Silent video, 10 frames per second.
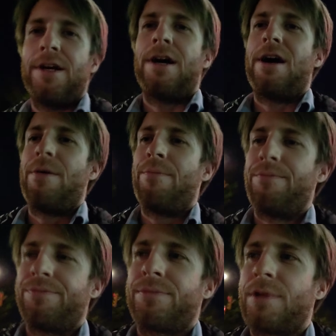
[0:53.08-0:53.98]

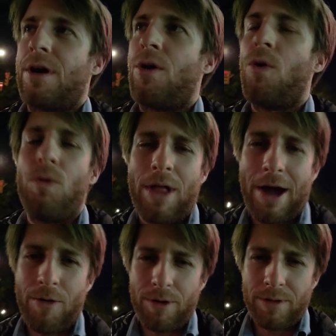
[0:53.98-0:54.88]
a whole
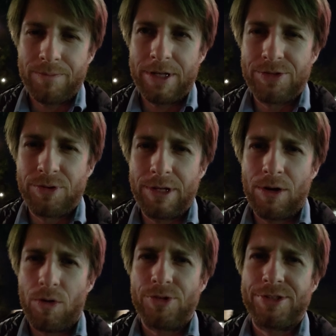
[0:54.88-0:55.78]
hour. It's really
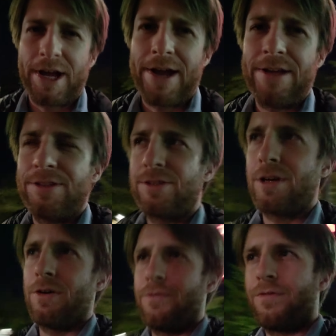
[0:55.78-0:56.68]
a whole science
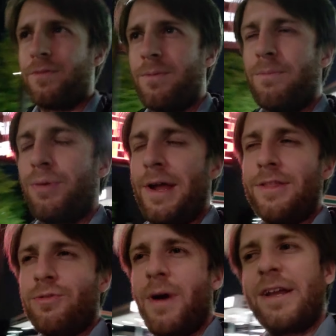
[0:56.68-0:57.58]
of
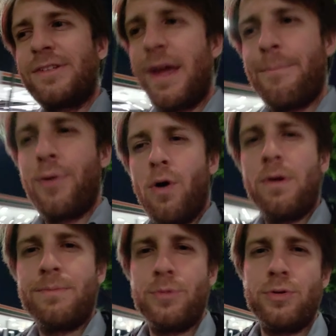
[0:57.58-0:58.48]
playing the right tempo
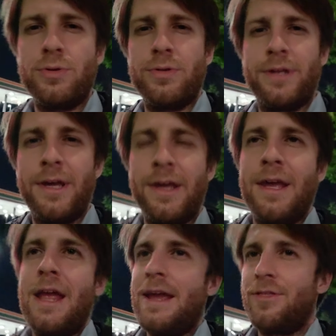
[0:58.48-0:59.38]
and mood
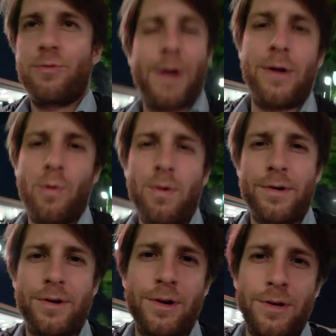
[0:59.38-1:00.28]
in the right
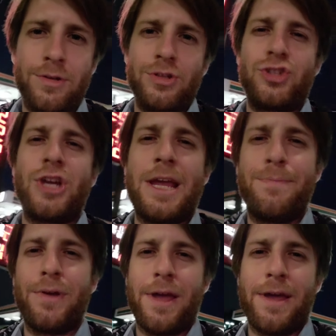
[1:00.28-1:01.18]
order to shape
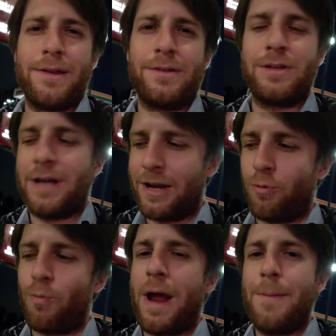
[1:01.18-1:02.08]
and kind
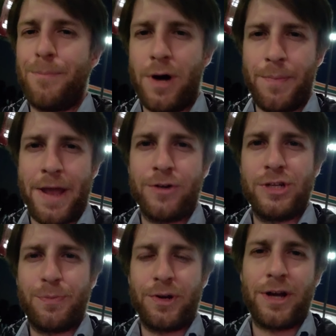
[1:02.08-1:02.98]
of ramp up
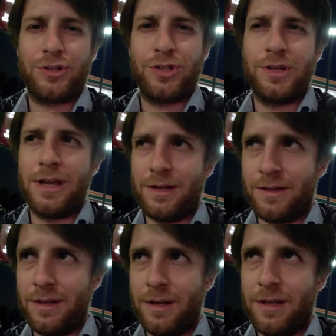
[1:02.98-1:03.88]
energy production and
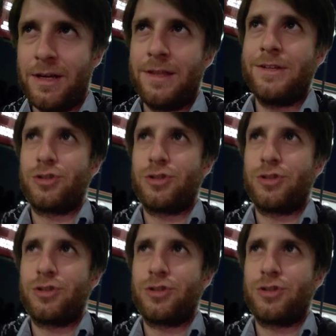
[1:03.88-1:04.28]
then